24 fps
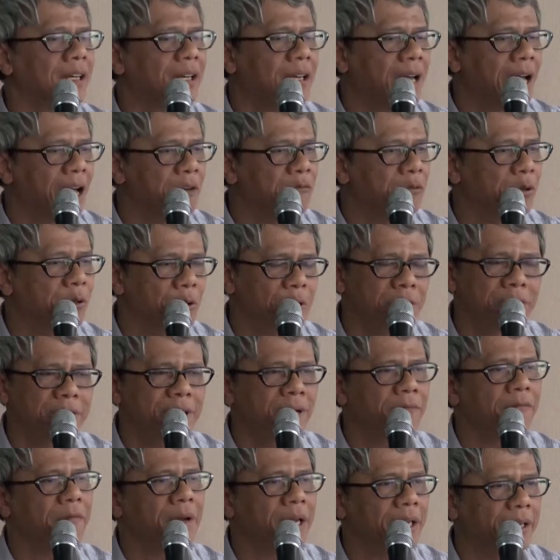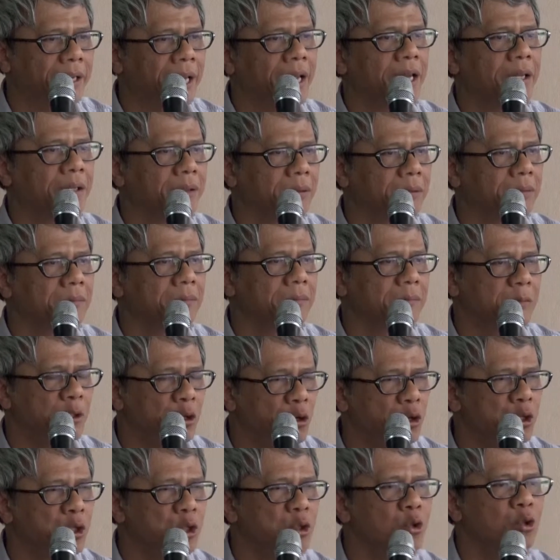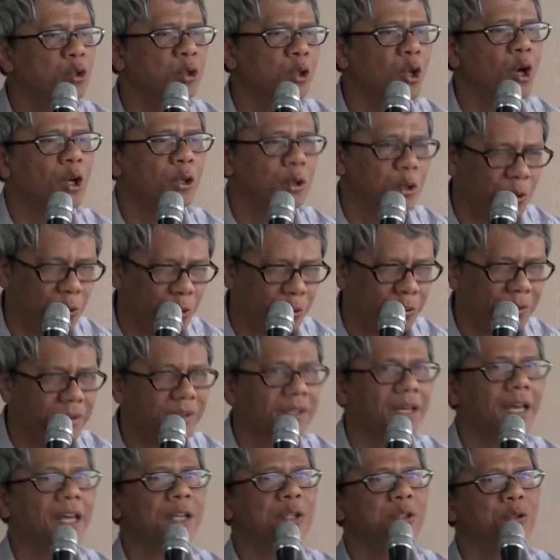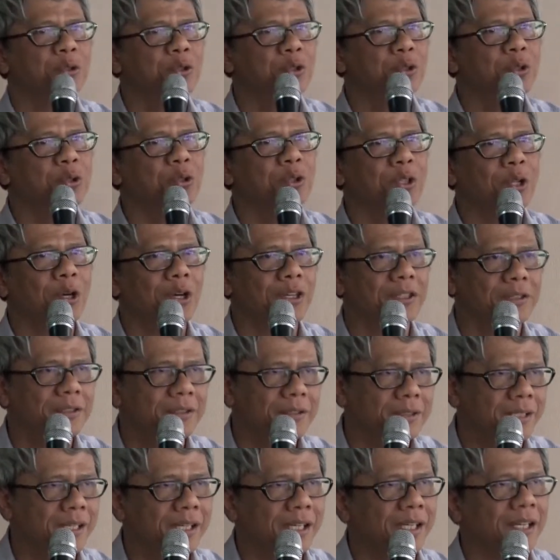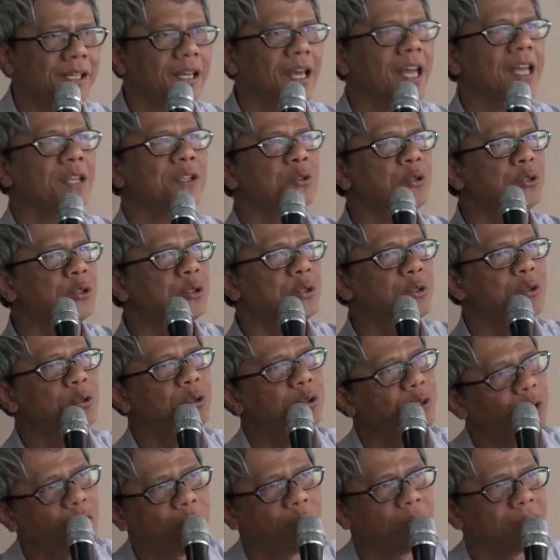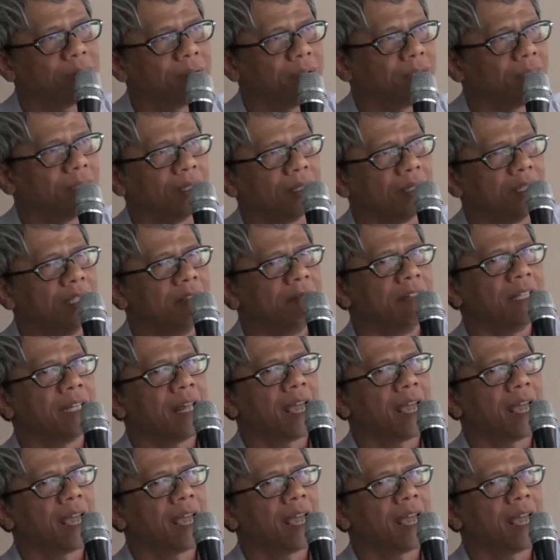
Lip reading: I will go somewhere that you should not know and you should not see and you should not even